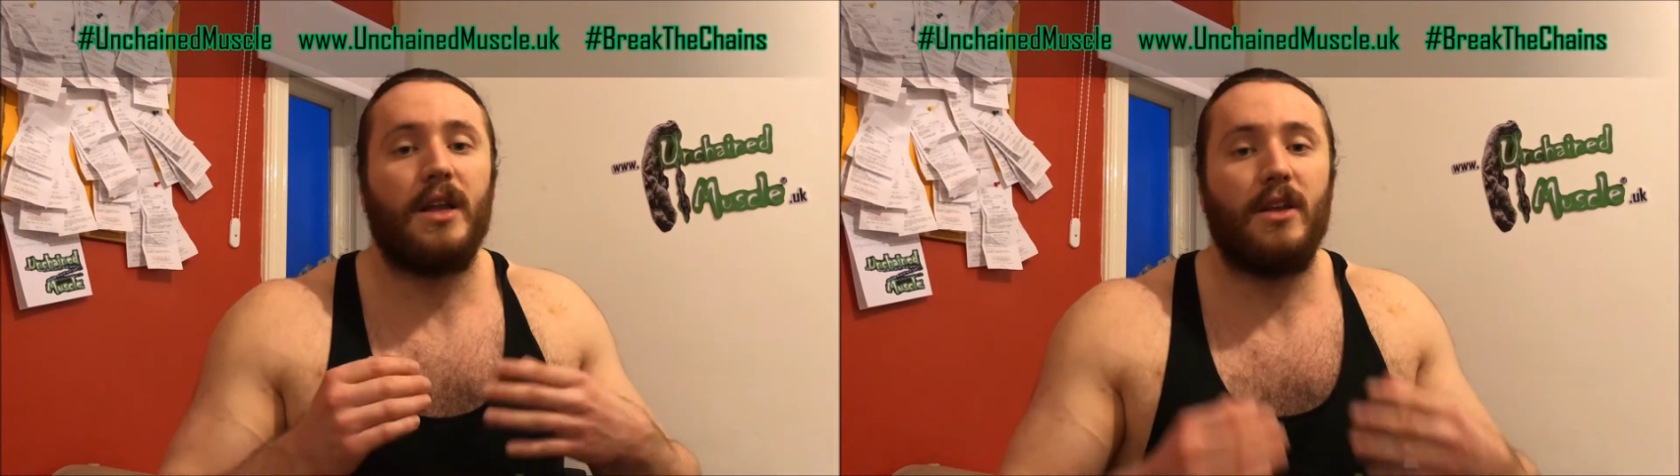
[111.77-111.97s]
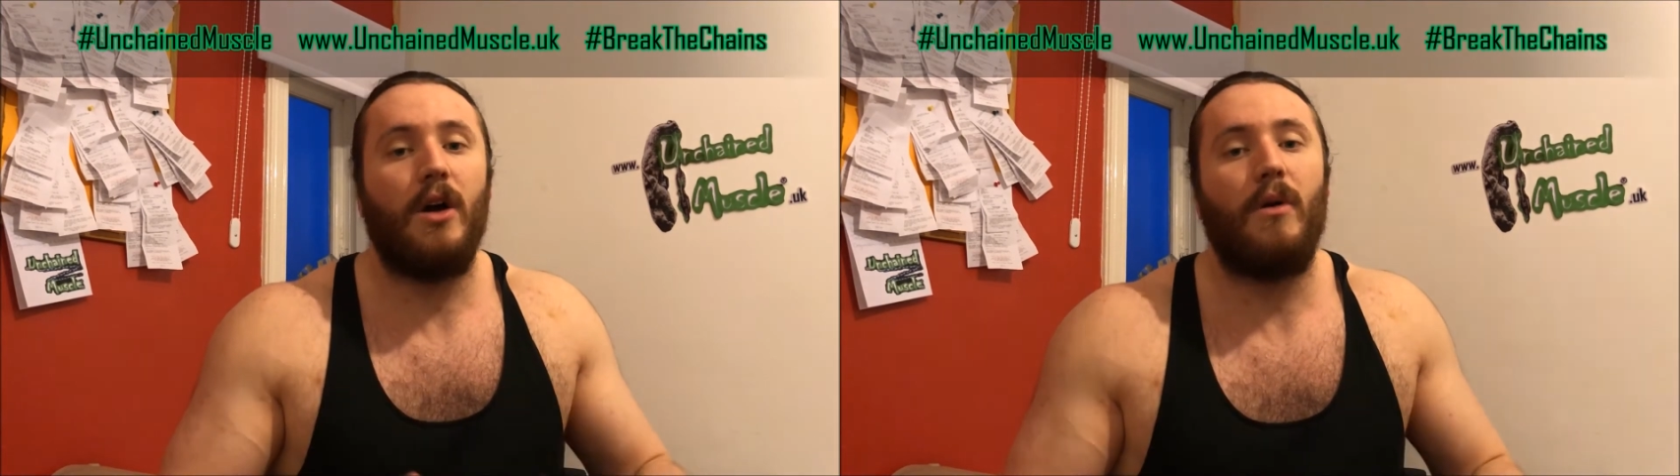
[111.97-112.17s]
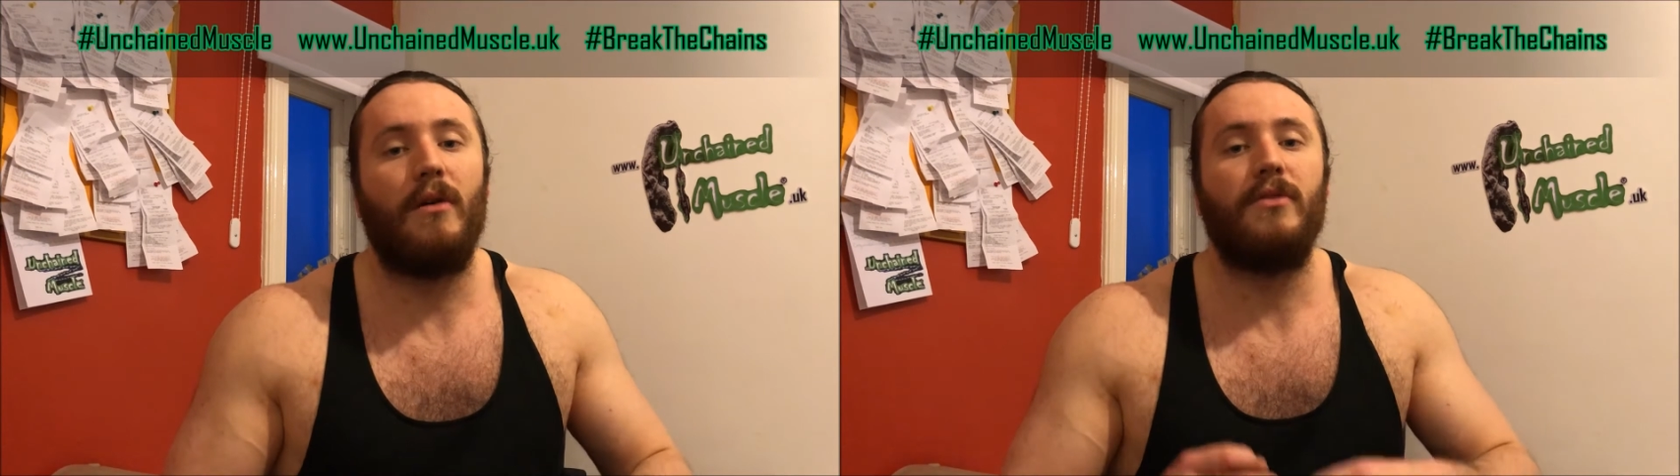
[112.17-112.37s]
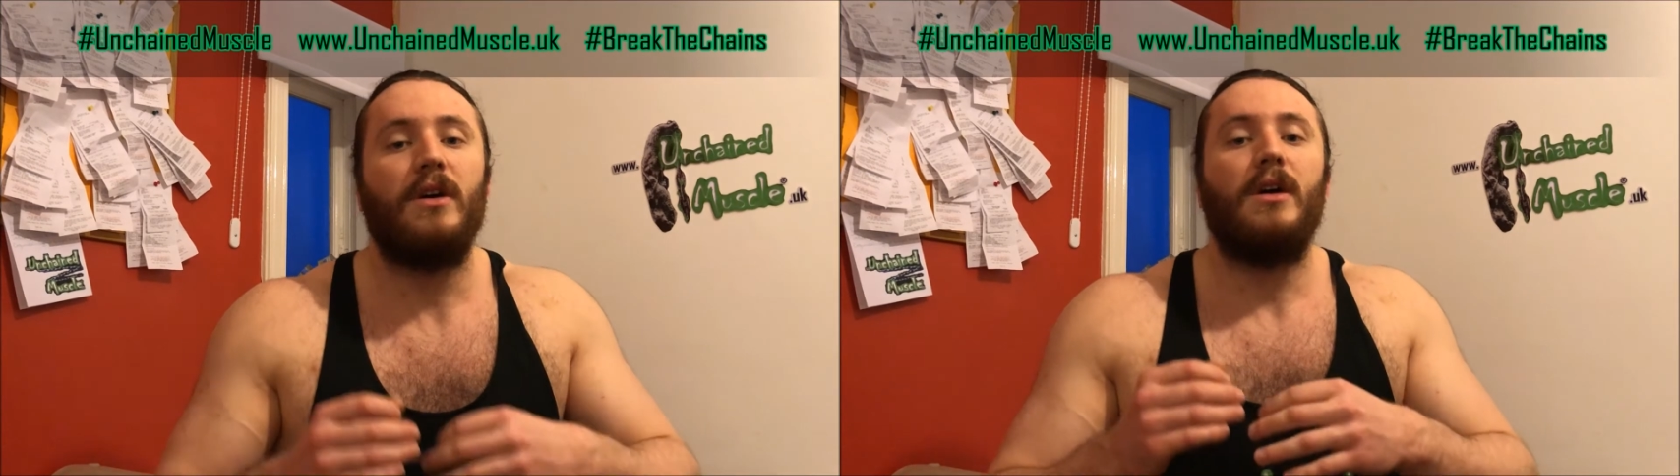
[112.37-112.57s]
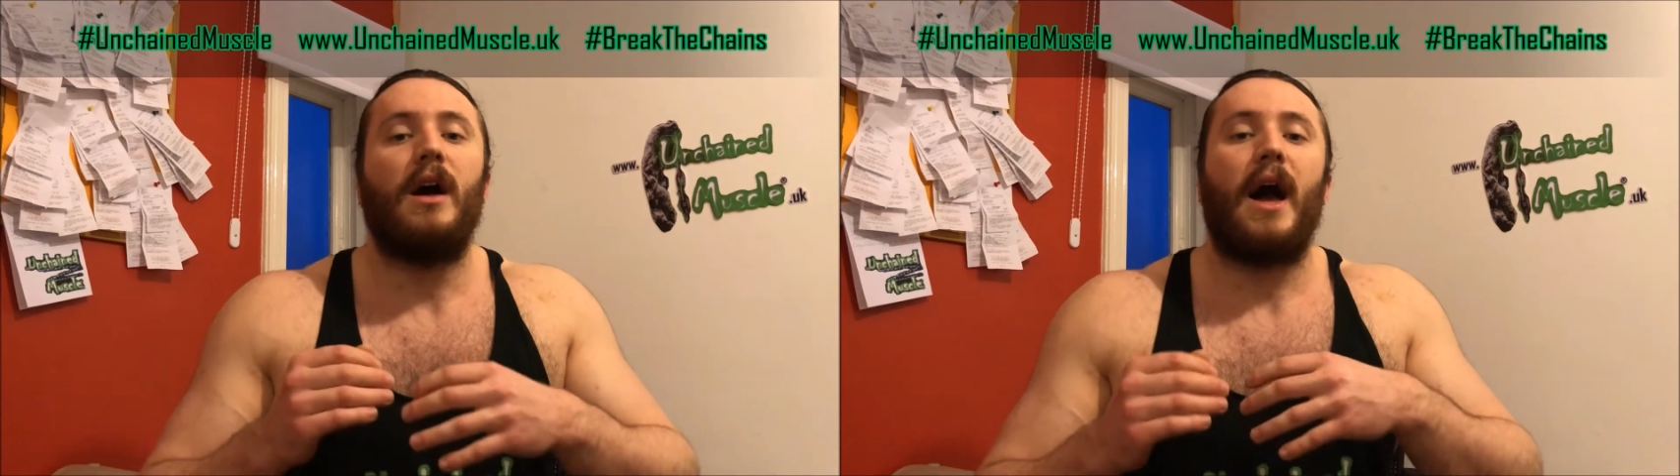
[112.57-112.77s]
know of
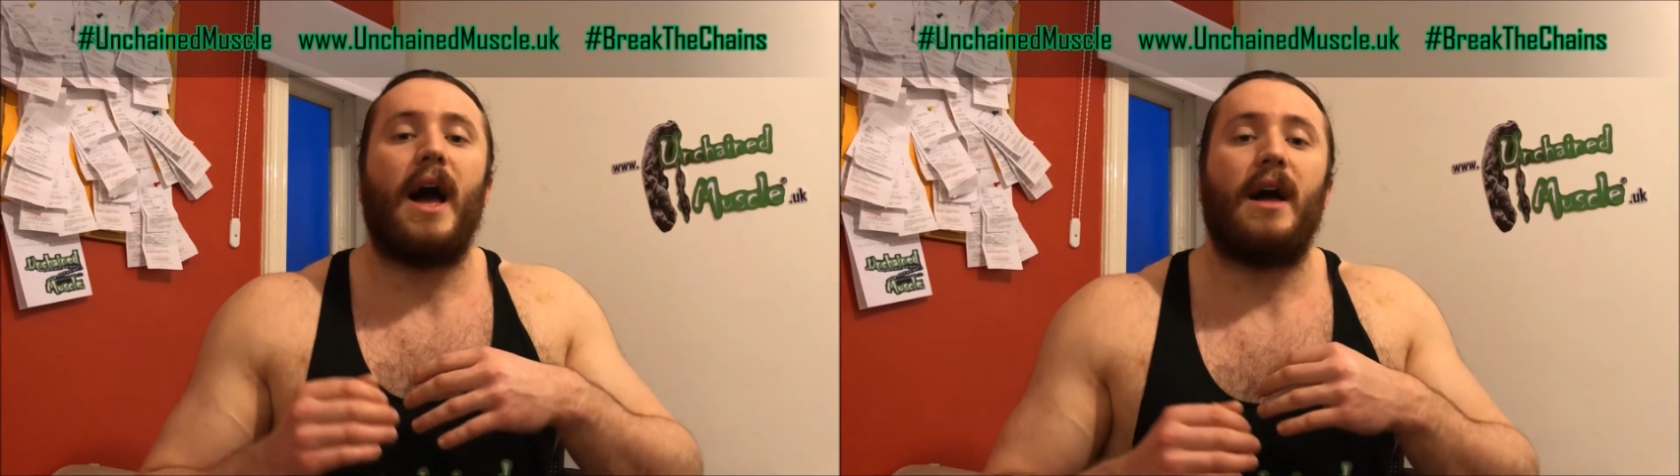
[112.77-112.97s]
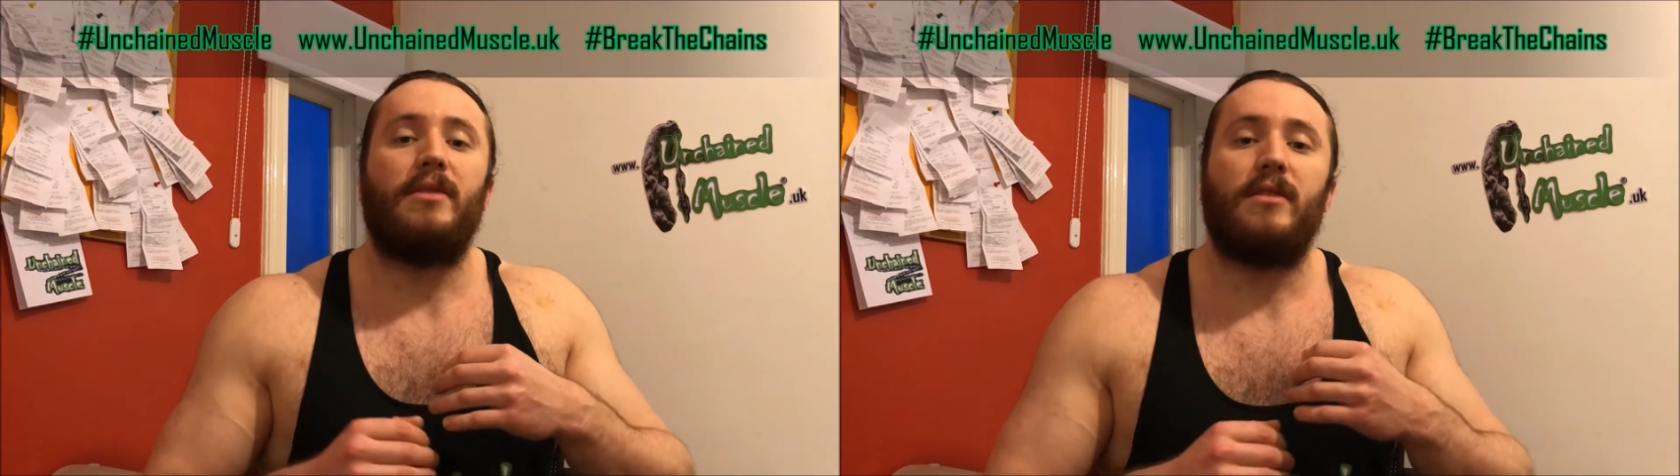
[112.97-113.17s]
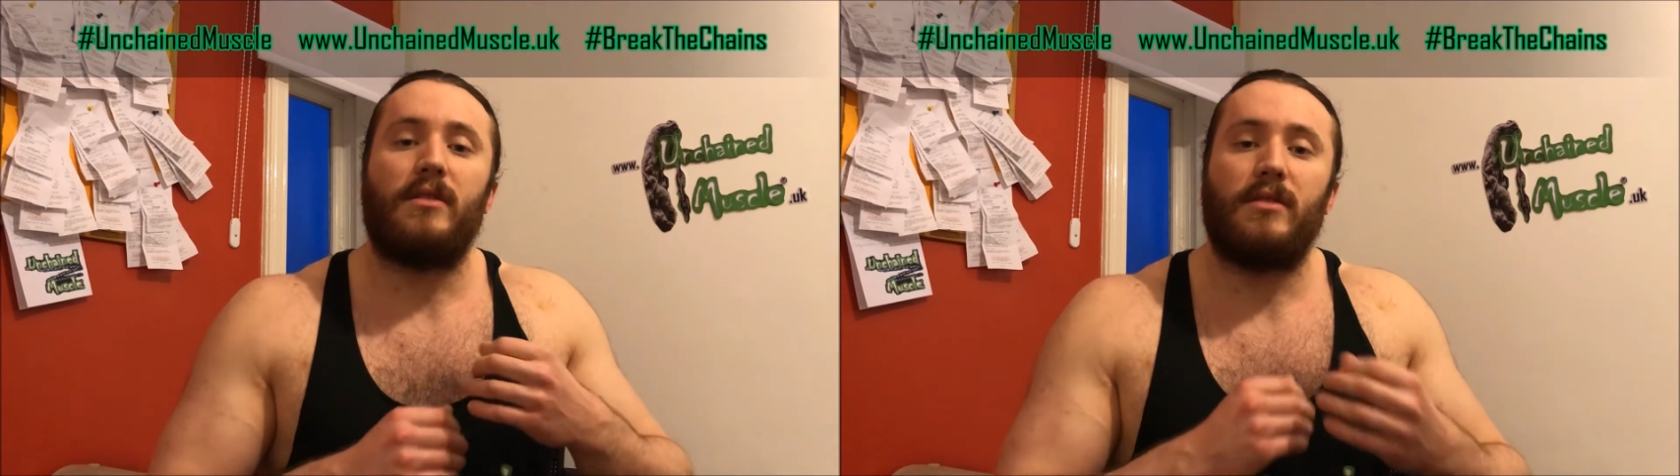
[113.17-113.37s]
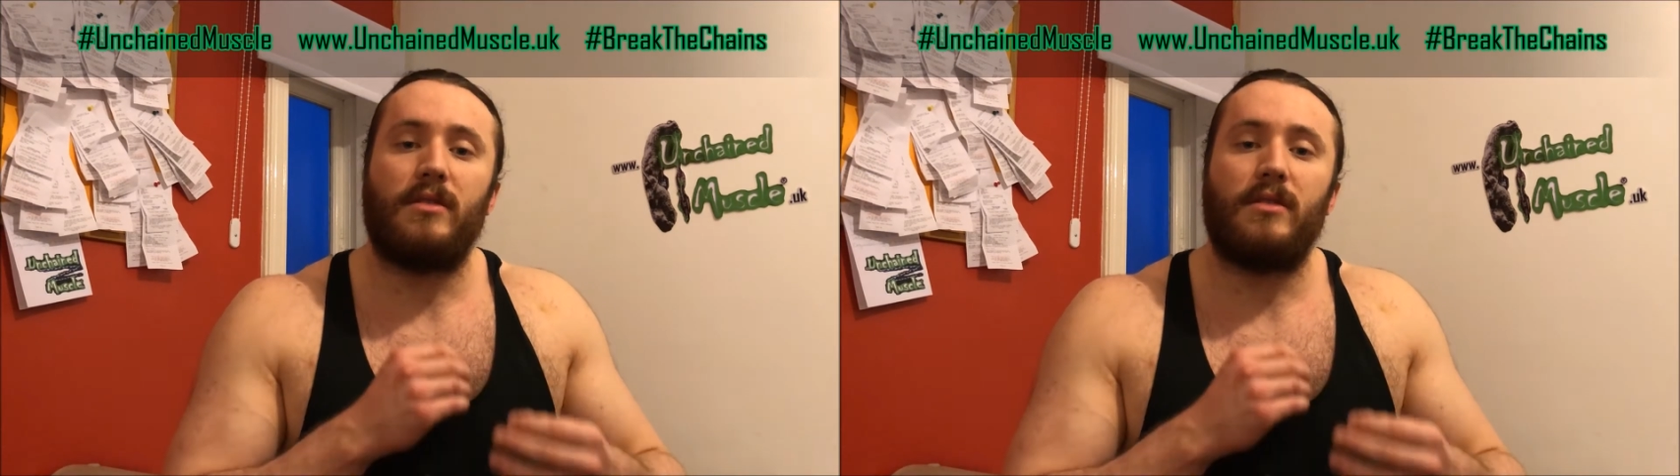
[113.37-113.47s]
and